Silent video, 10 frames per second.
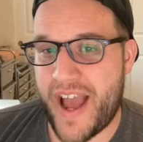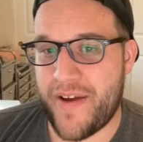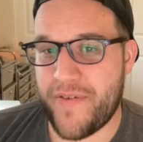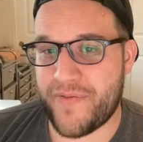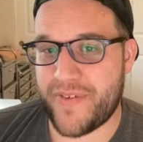
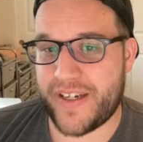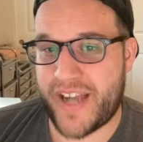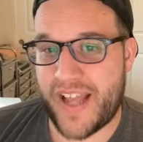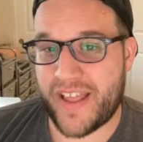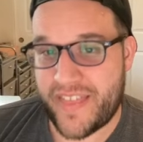have a
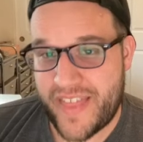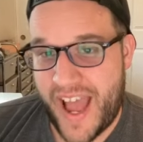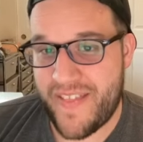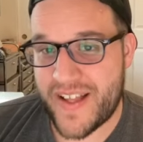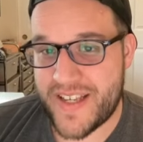guy like
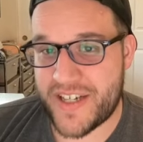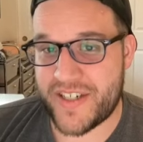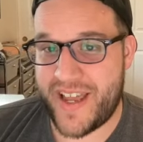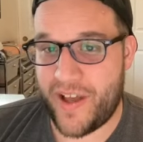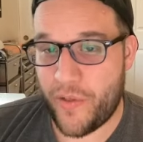that that's
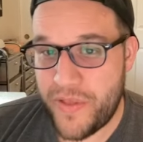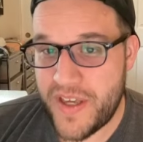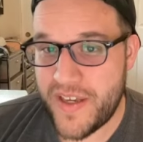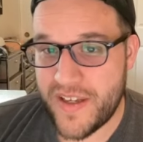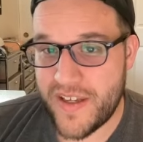actually
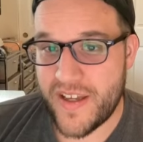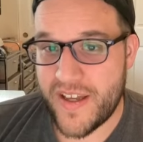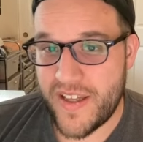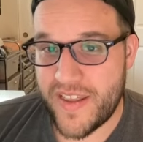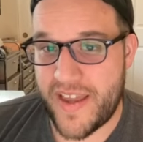healthy
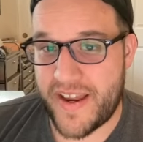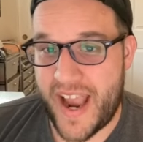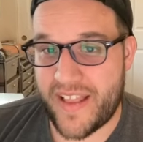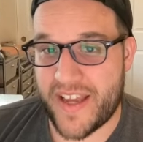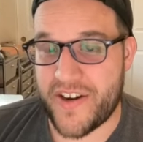than a
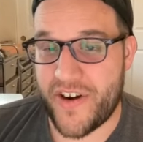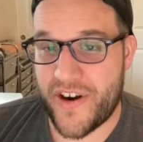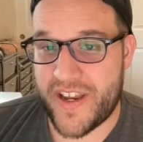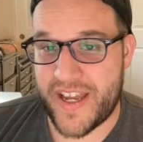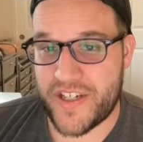guy like
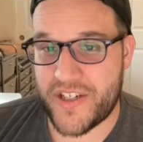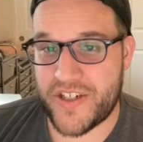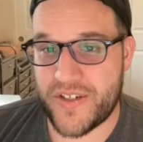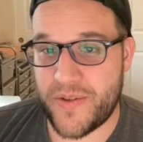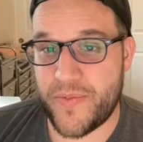Nurkic,
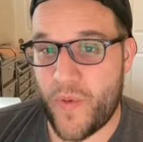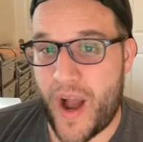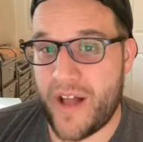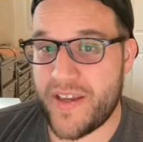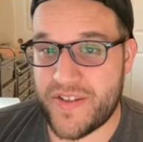who,
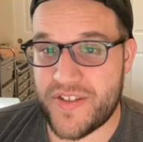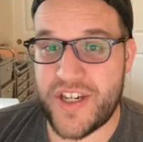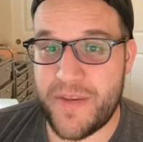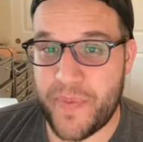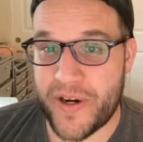while he's
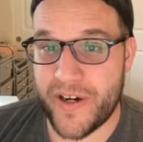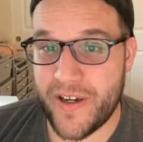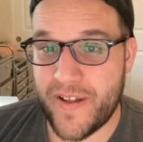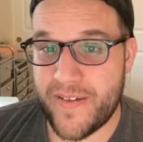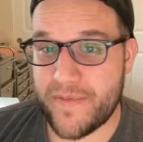
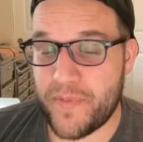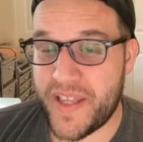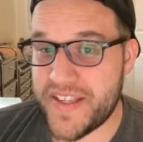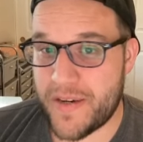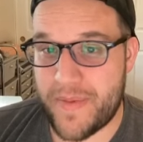cheaper,
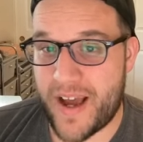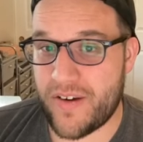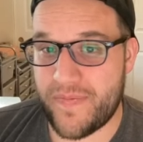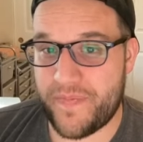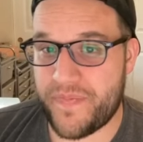plays in
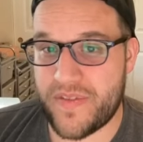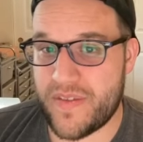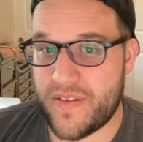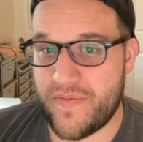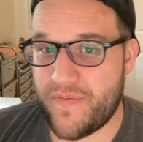about
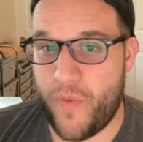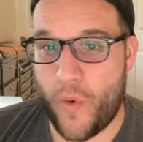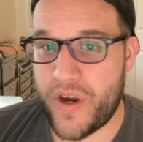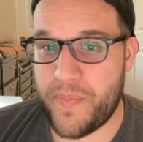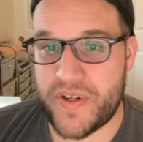
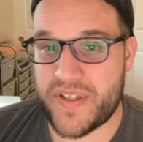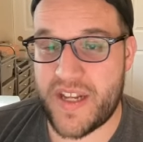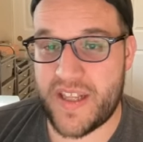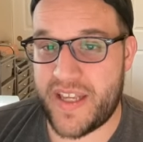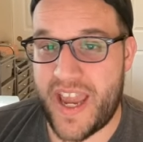
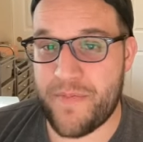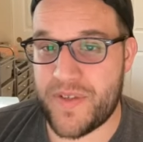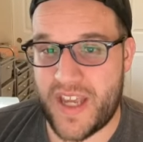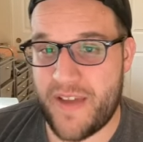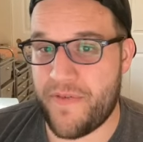40% of the
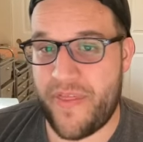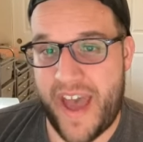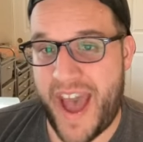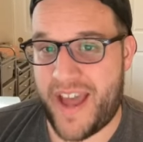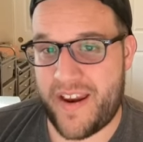games, if
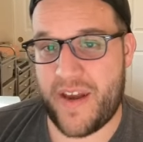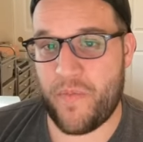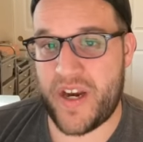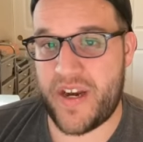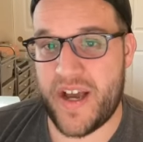that.
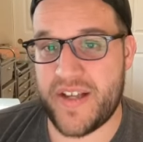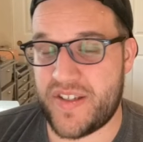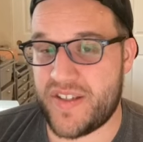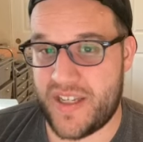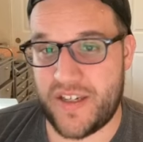And when he does,
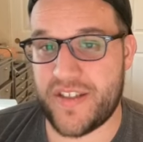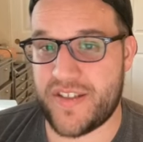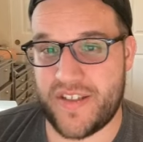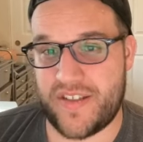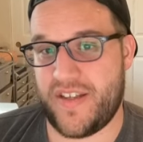he's
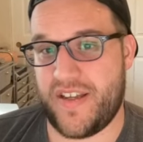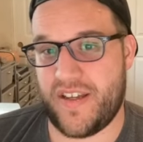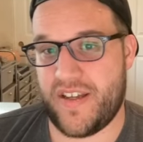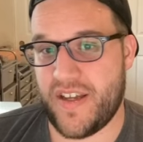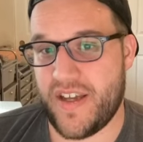inconsistent.
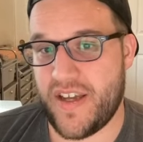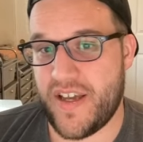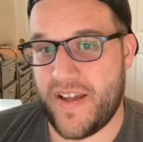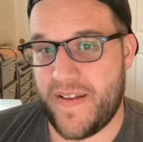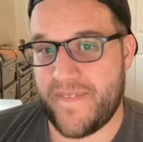
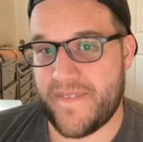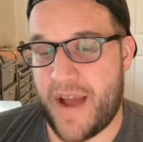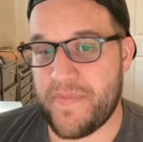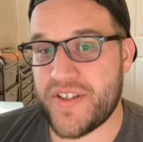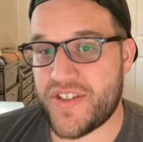
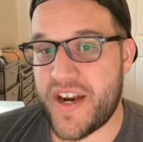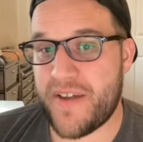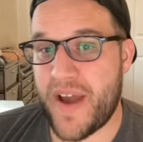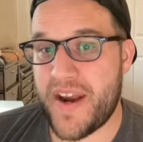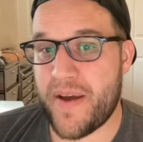I'm just trying
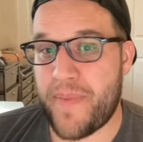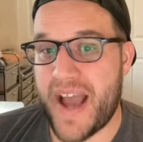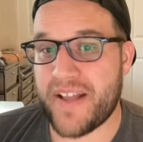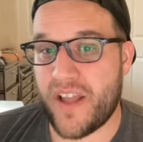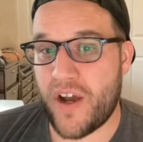to find a
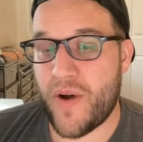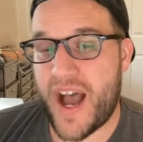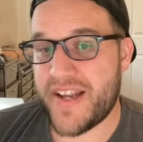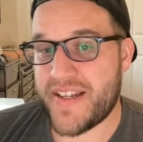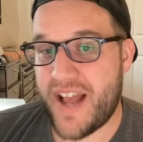buy low,
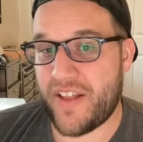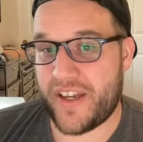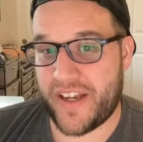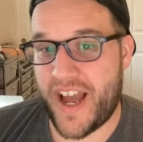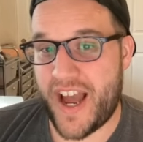high
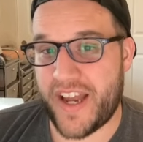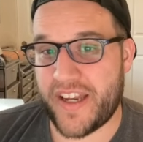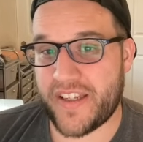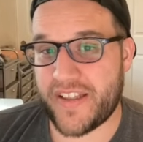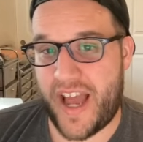talent
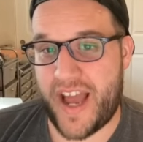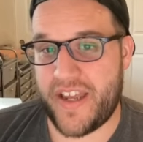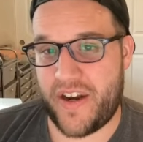guy that,